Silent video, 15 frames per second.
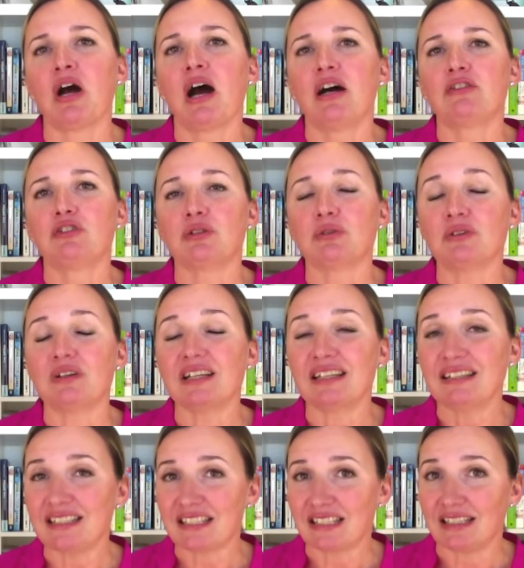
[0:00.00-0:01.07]
to
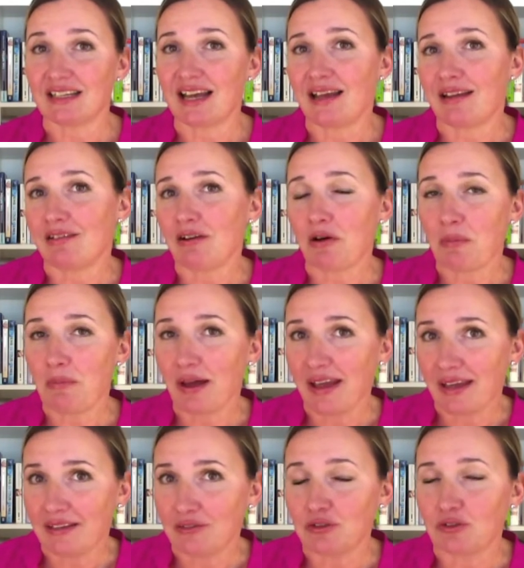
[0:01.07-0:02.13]
listen and
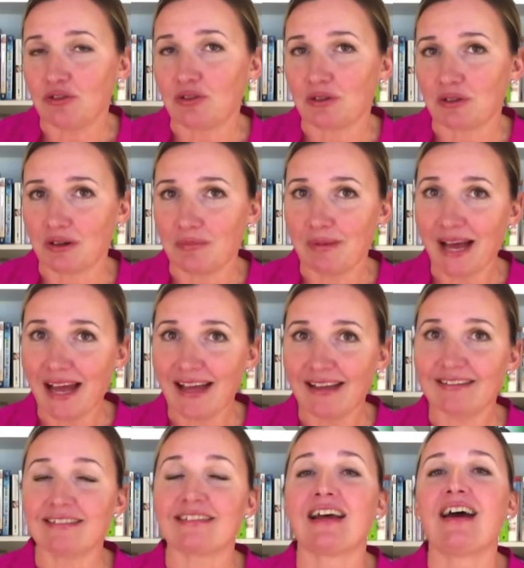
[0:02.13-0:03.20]
obey to your
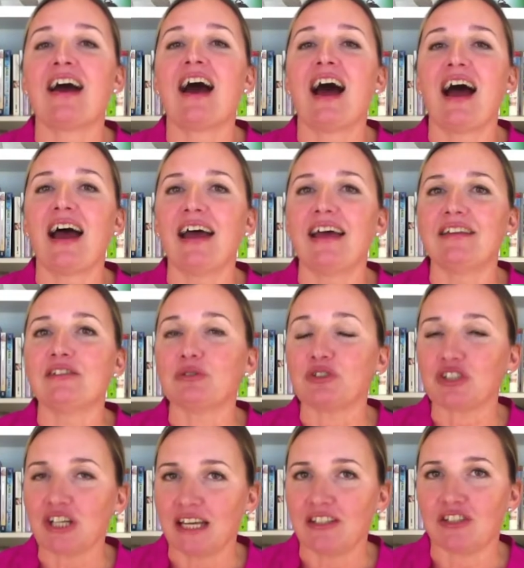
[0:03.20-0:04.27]
command and to
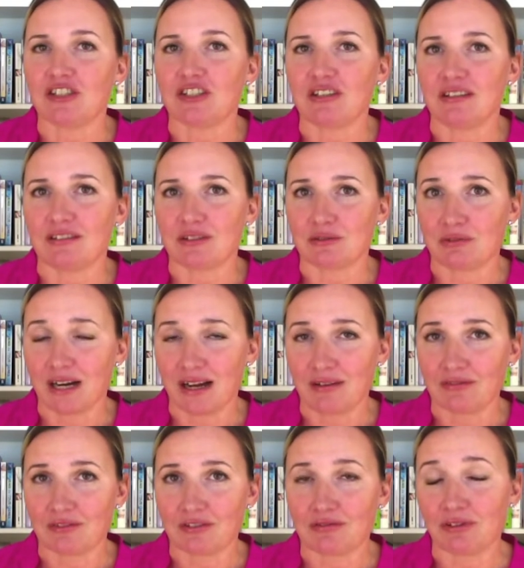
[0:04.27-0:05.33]
change things
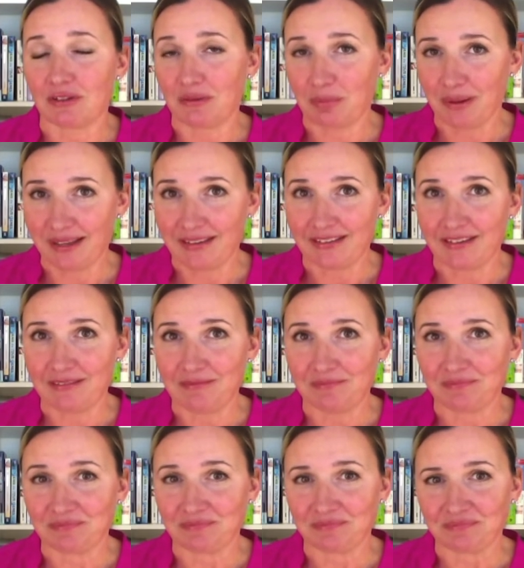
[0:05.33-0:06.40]
around for the better.
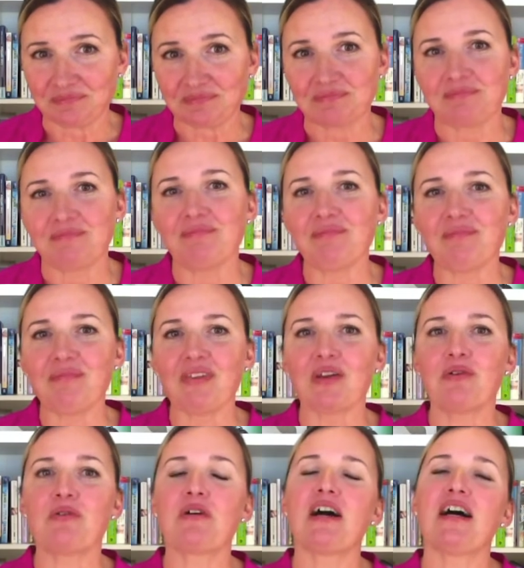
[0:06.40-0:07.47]

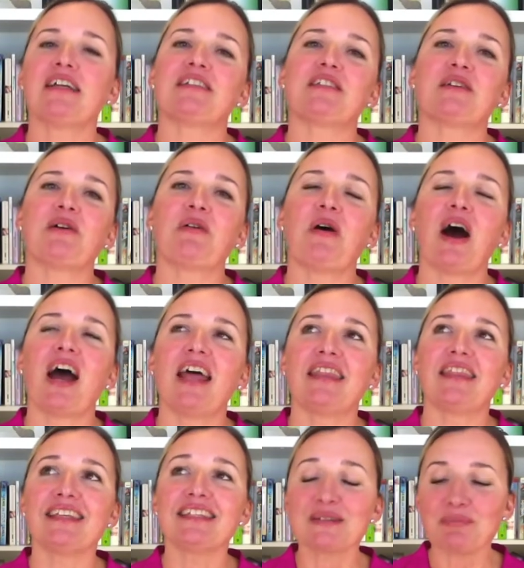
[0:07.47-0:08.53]
All right, so at
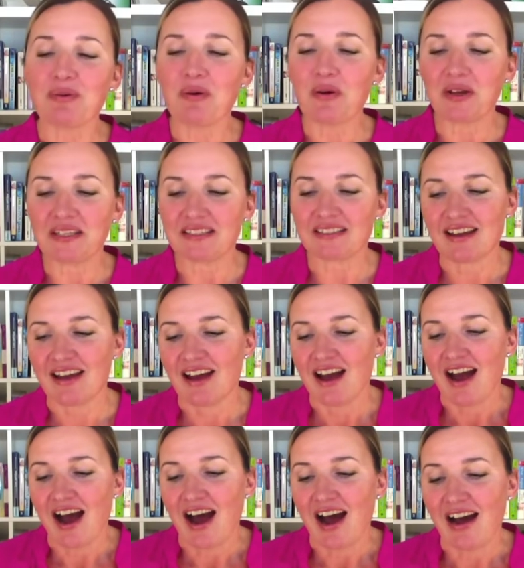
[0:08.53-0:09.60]
this point,
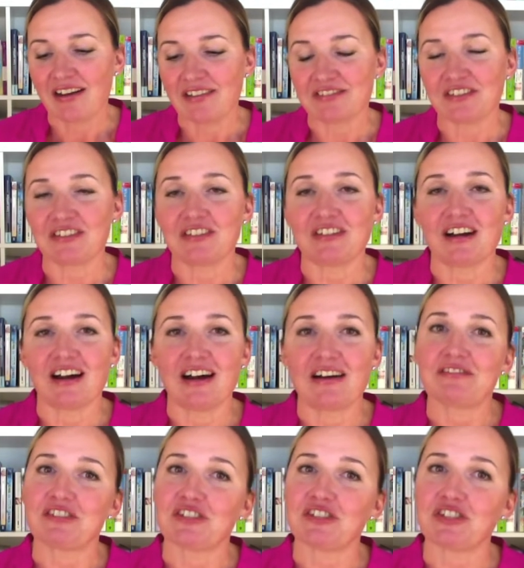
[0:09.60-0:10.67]
after I've
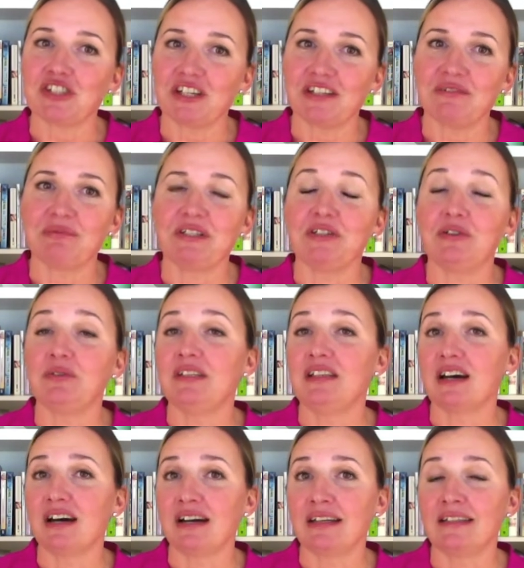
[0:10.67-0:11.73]
just shared with you
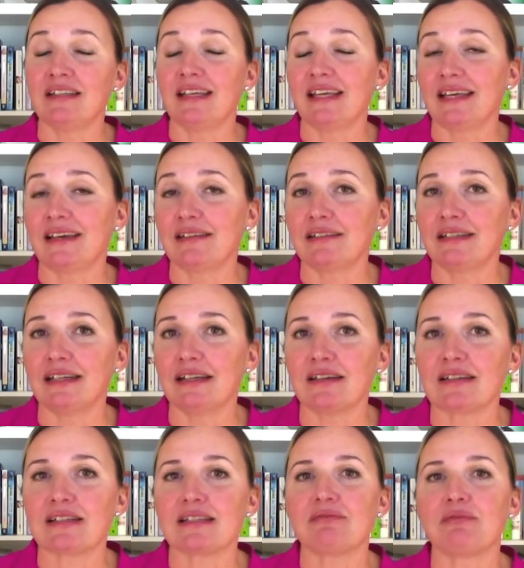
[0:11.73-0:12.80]
9
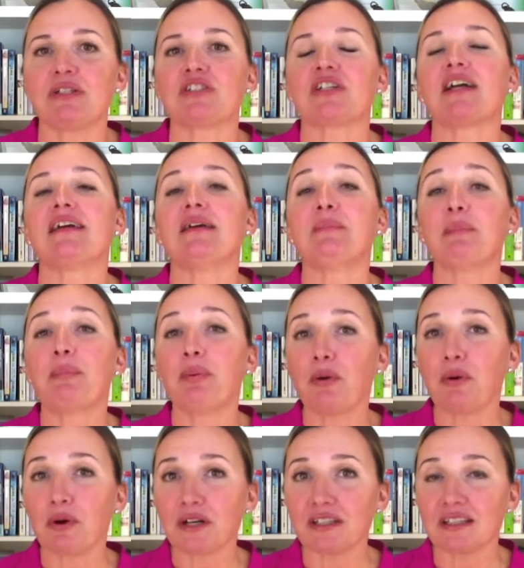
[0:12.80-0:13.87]
areas which are
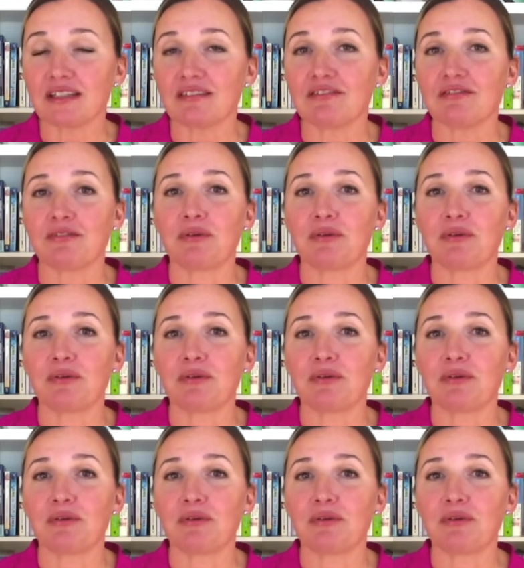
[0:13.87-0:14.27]
important for